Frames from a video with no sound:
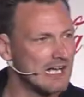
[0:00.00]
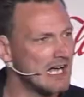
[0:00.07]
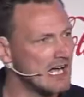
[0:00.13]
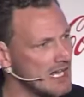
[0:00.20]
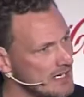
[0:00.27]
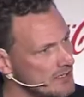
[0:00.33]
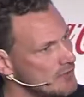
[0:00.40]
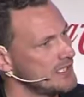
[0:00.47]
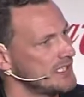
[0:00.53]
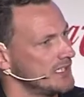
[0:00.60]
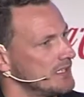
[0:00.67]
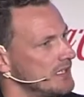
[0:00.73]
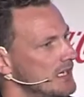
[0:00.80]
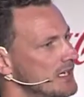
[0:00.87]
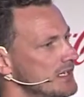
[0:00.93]
I agree,
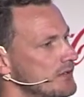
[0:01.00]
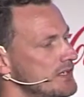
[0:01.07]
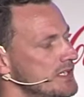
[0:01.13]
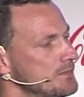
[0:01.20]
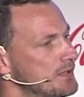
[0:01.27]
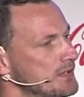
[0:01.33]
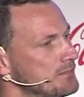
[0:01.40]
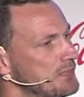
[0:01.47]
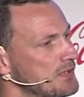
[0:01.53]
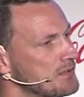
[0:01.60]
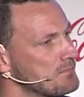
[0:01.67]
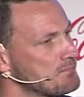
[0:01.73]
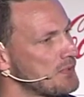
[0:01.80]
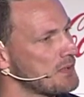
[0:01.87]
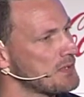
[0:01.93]
but
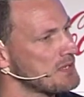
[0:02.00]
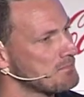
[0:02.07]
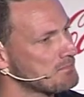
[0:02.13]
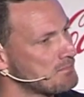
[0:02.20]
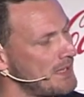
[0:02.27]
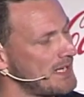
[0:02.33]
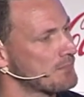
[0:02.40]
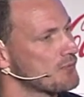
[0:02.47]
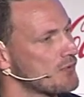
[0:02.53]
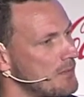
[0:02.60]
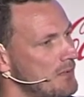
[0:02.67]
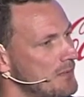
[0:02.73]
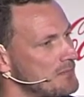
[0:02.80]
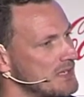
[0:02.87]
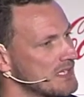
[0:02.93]
the big
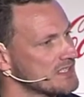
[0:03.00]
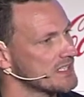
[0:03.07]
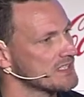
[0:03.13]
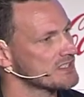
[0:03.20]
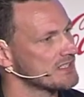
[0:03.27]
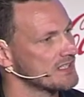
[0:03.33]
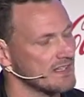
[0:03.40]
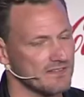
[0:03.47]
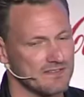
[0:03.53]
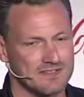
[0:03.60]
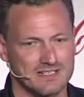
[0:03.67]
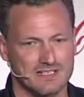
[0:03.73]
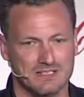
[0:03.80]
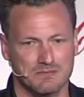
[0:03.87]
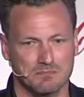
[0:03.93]
problem essentially is
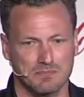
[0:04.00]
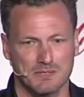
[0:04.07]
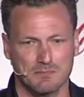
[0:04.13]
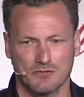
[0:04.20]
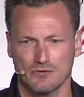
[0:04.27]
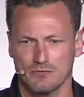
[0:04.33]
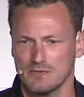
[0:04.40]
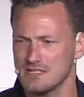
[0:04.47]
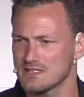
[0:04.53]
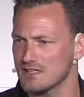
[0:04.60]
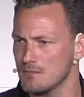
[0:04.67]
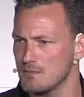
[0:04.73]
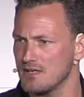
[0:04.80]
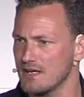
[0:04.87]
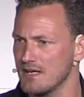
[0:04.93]
that people don't really care
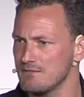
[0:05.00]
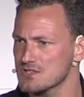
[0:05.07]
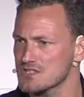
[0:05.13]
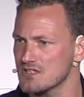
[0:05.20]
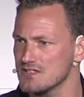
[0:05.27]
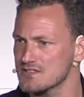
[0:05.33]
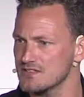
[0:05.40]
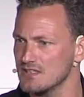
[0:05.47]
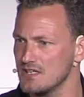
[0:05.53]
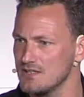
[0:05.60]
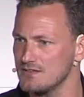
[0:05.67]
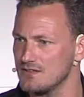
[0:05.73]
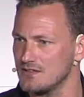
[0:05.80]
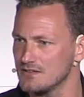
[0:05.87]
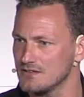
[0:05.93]
about advertising
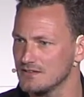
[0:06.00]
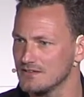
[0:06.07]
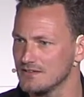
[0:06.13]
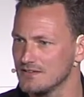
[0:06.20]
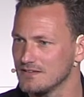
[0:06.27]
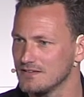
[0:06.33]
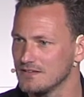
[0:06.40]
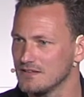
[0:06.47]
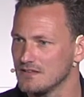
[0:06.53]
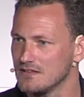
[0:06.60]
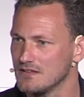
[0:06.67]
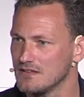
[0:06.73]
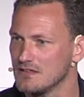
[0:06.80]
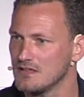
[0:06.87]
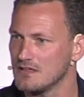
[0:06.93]
either.
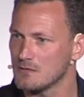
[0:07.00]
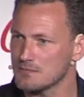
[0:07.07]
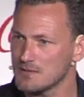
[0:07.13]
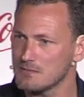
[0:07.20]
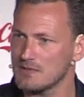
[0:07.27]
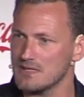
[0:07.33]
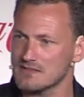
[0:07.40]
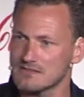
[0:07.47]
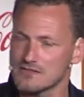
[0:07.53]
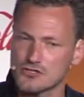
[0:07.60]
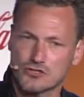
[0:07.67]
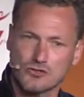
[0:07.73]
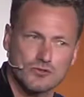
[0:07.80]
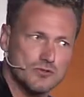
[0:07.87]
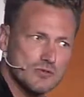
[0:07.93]
People actually
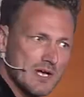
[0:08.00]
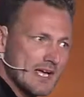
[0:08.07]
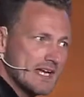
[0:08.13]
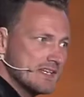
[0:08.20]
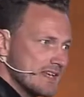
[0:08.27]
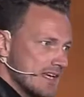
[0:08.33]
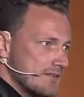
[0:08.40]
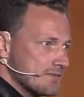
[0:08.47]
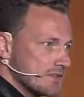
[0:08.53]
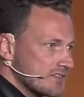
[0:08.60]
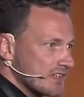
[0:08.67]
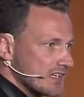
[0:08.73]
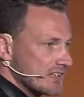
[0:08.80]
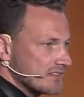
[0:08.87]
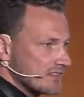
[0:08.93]
do hate
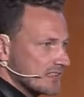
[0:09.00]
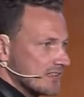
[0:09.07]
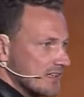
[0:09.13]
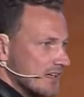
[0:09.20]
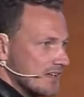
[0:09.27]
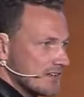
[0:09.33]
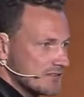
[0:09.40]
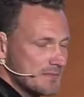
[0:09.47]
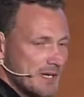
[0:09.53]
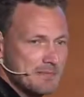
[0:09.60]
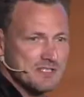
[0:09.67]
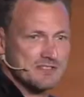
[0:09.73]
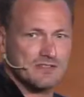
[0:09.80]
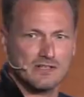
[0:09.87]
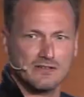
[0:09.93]
advertising. So maybe
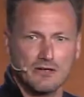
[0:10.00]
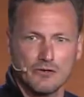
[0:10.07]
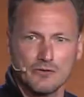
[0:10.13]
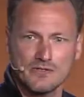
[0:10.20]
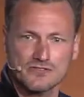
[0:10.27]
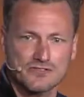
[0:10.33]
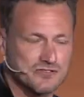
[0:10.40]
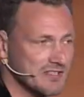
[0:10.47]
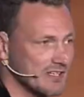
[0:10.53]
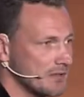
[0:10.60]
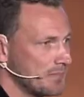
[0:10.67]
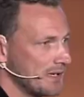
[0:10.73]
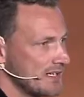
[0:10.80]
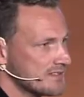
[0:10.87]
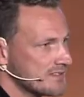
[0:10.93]
it's not only
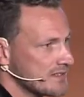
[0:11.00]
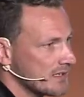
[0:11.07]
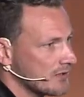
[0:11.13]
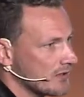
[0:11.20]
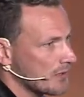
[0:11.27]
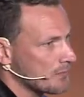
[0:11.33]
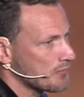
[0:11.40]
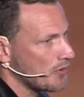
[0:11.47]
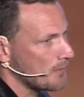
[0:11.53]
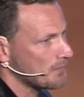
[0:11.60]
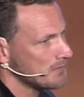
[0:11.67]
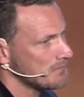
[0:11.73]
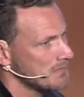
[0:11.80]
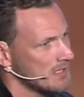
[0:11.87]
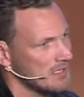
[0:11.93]
sustainability that got a
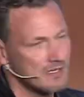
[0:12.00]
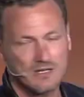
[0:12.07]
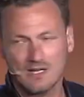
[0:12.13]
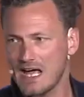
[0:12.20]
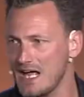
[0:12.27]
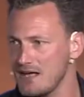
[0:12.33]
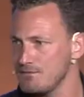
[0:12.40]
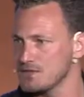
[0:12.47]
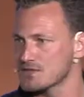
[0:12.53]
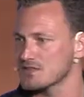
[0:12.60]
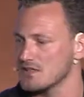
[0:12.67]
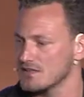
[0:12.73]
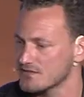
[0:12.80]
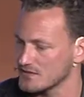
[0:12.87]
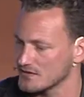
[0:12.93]
problem,
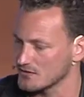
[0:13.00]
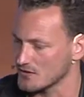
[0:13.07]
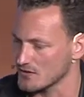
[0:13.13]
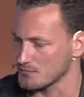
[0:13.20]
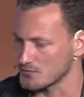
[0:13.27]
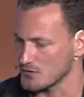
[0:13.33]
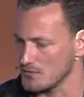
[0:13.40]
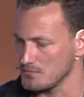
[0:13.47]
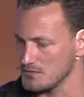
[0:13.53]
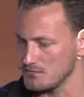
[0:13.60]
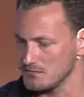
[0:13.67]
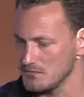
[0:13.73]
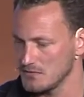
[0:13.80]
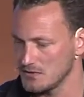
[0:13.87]
advertising got a problem.